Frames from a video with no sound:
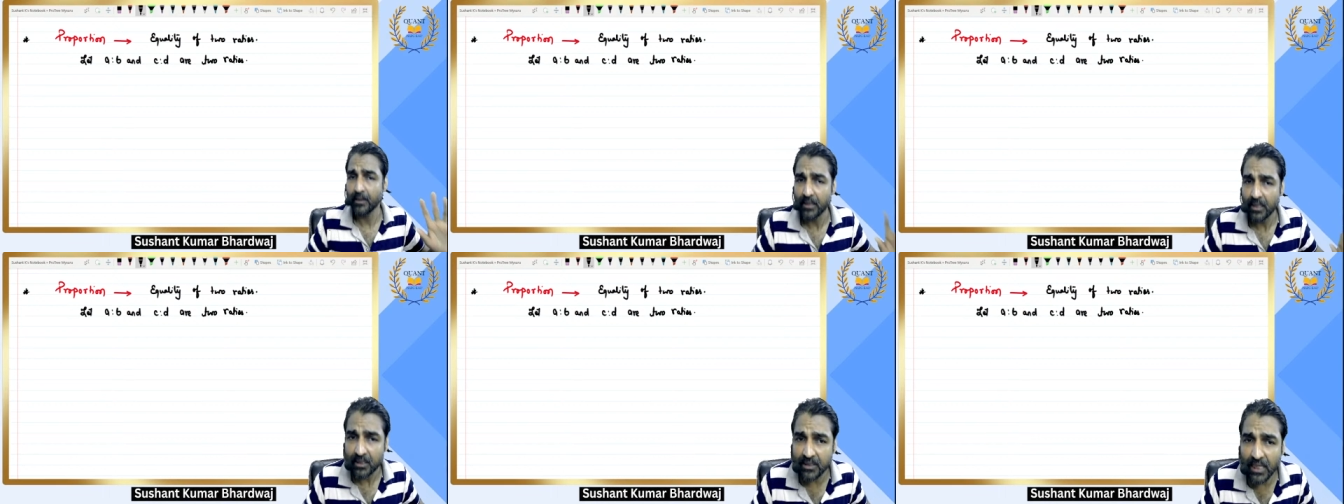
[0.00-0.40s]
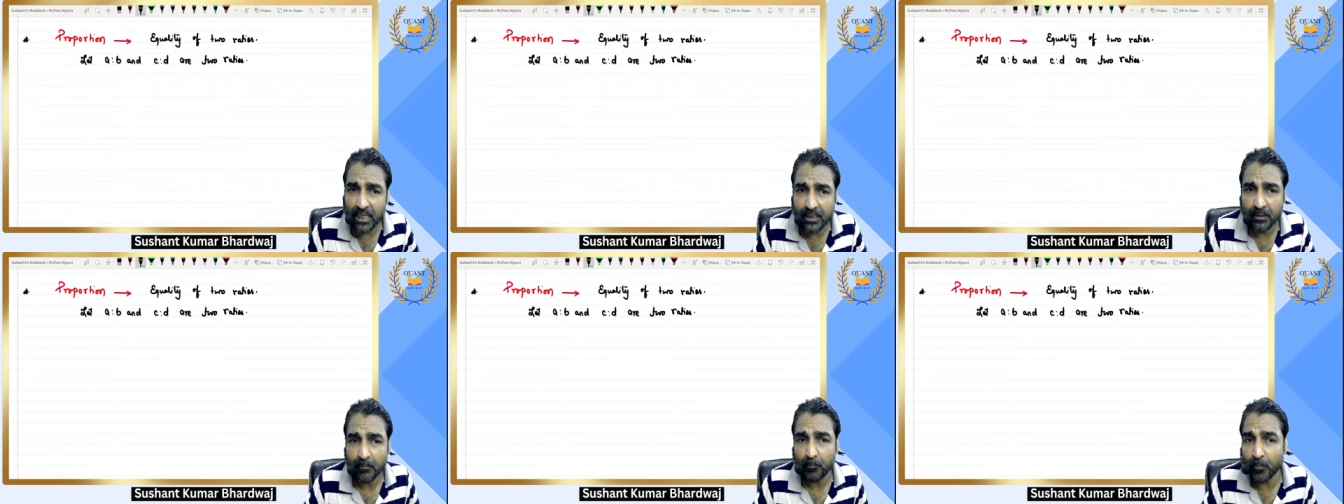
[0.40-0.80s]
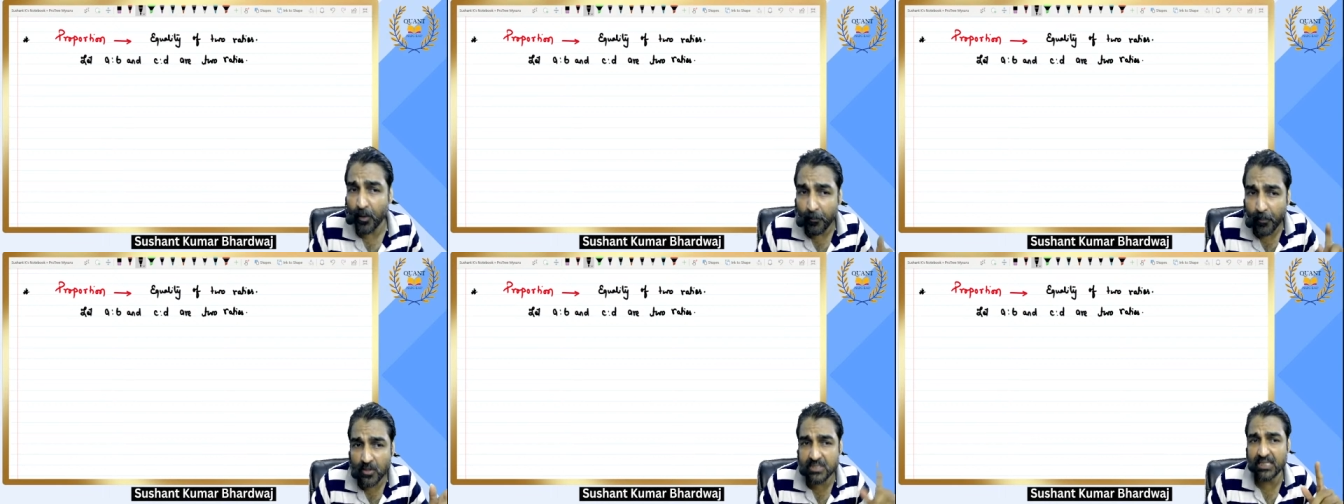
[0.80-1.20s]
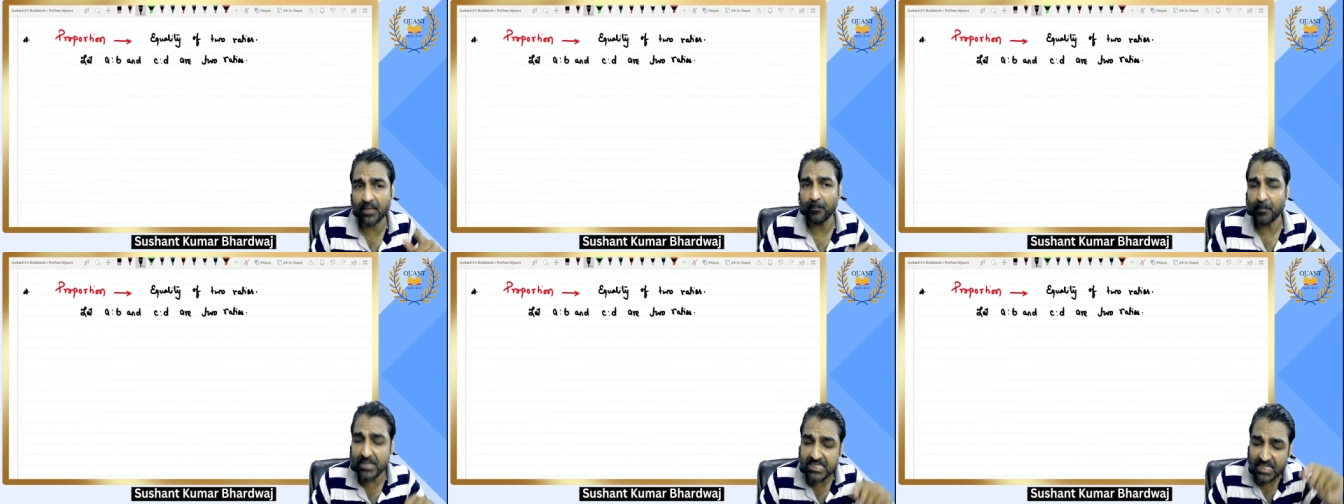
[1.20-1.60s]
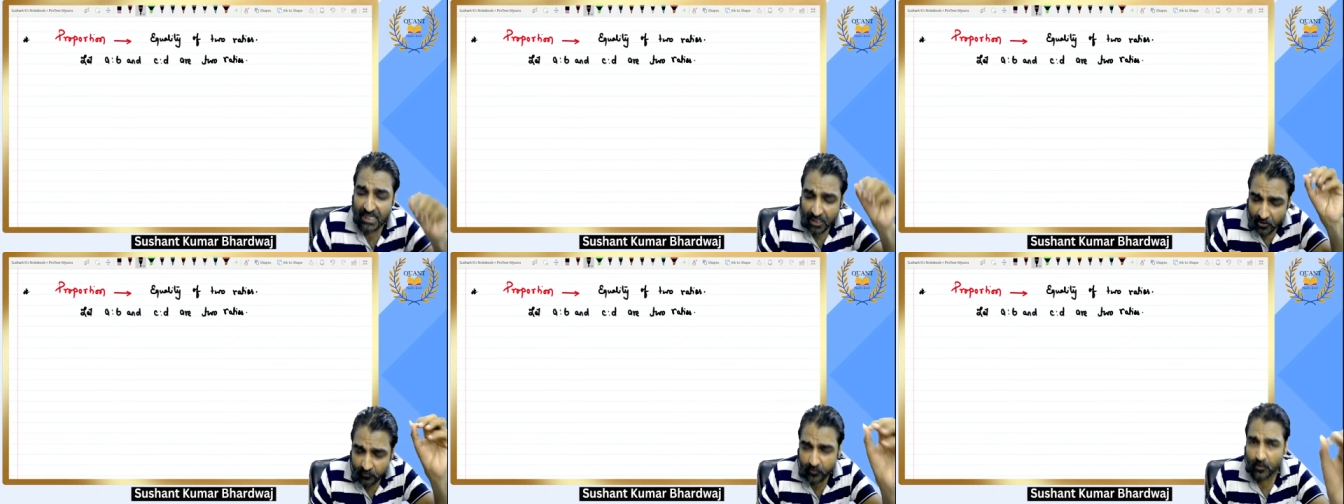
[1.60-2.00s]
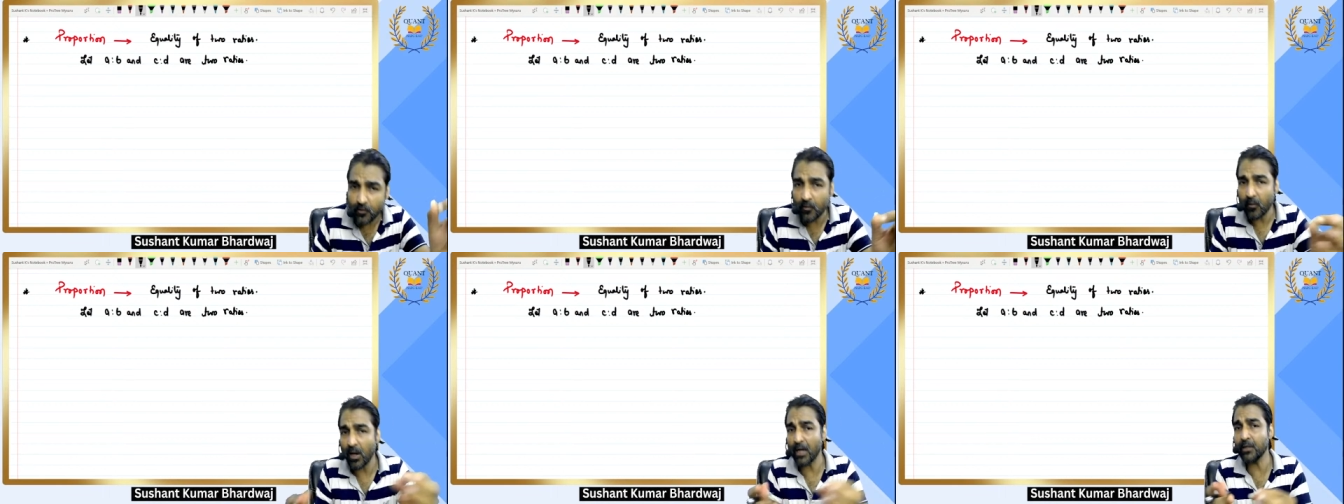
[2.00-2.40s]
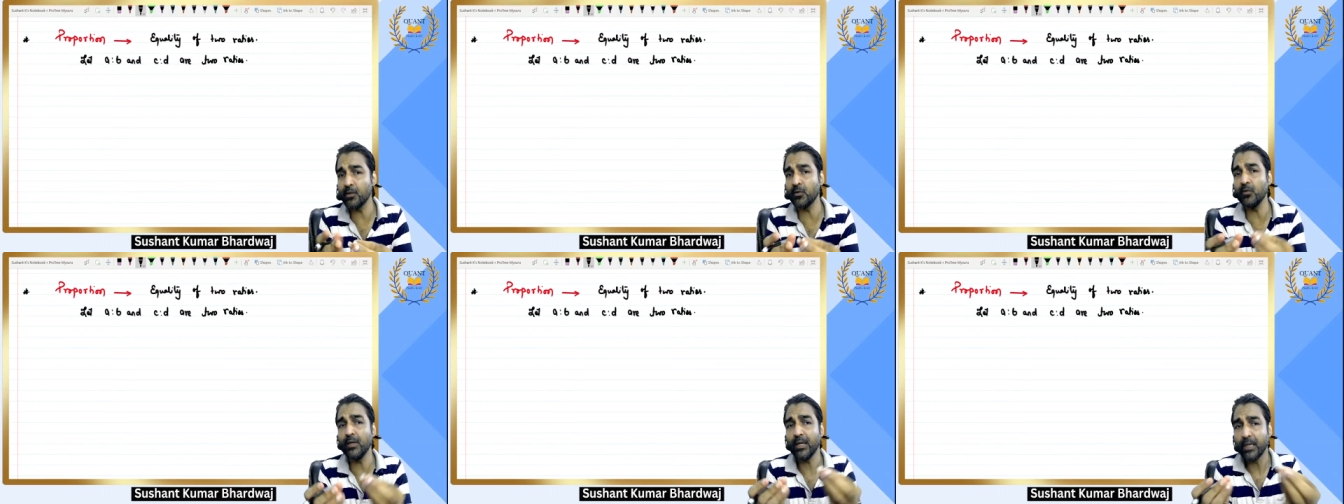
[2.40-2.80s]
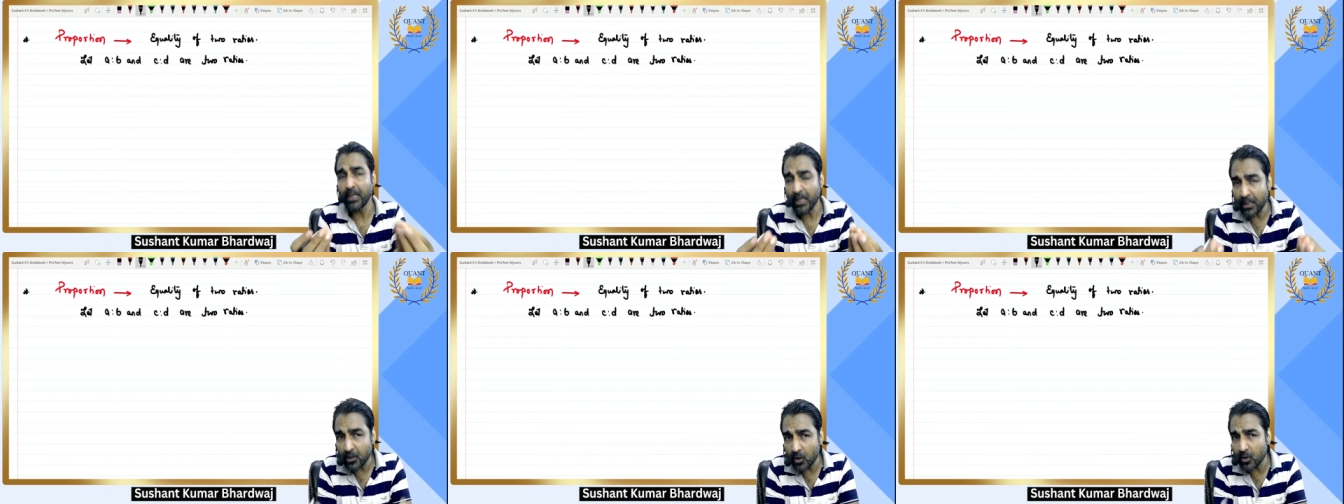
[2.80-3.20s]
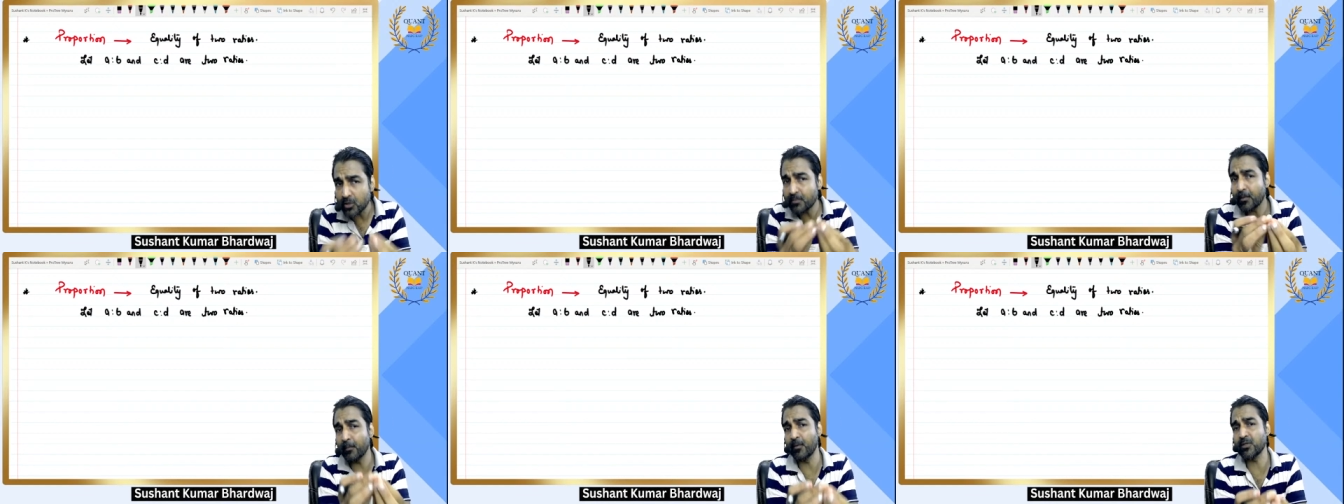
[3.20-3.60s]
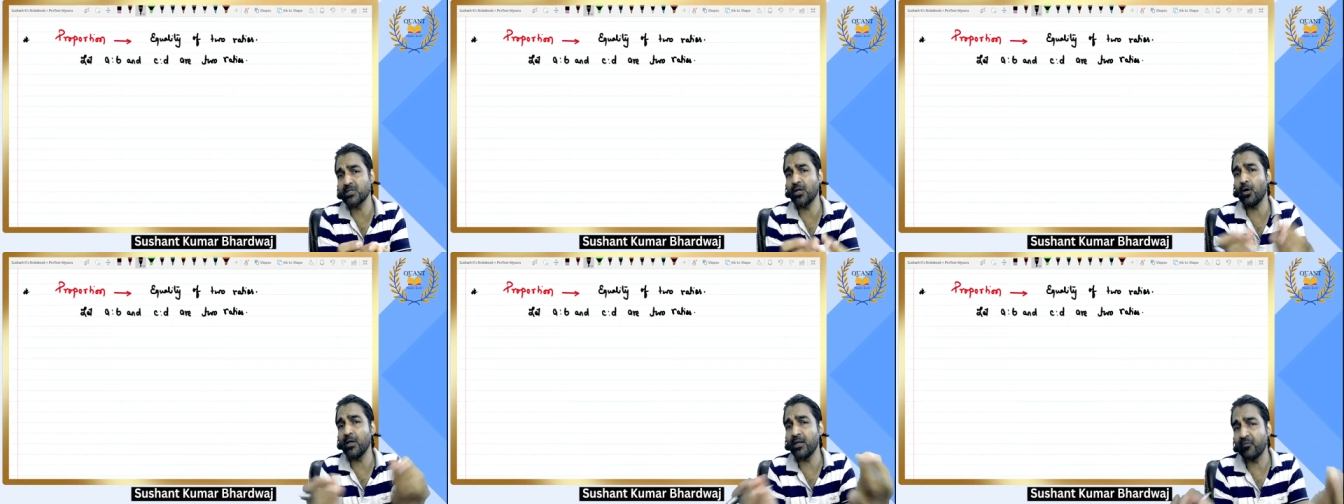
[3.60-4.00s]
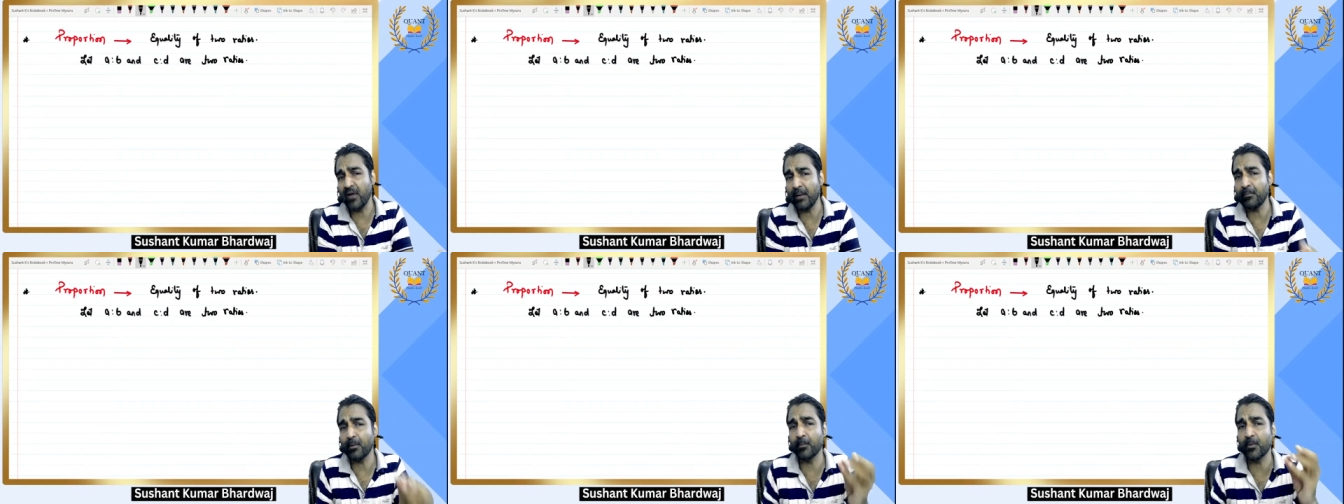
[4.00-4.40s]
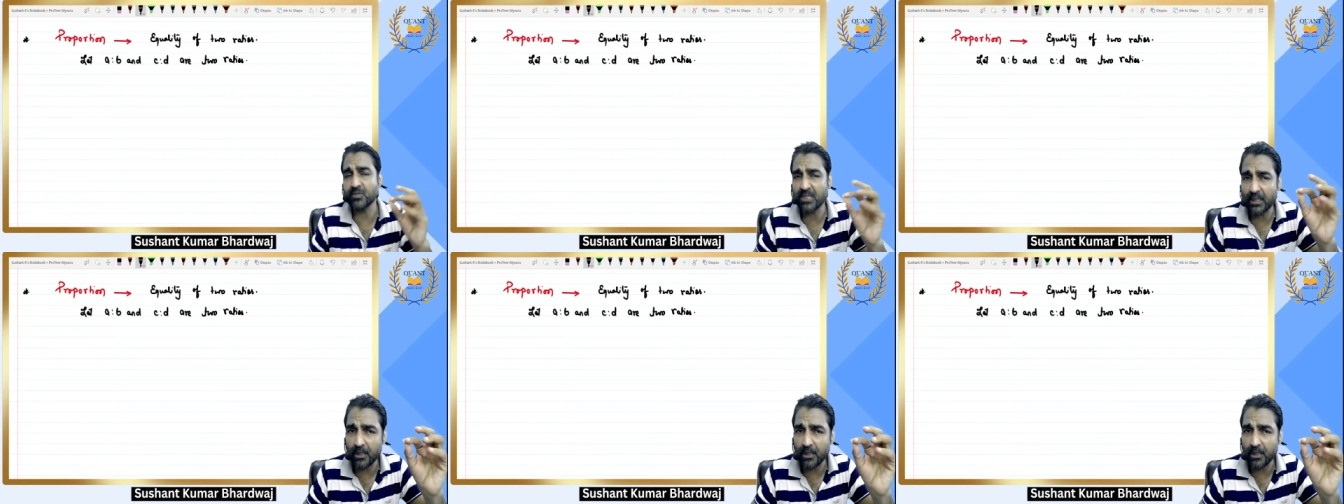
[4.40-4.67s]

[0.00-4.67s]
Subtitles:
Then proportion means if you want to introduce proportion or define proportion,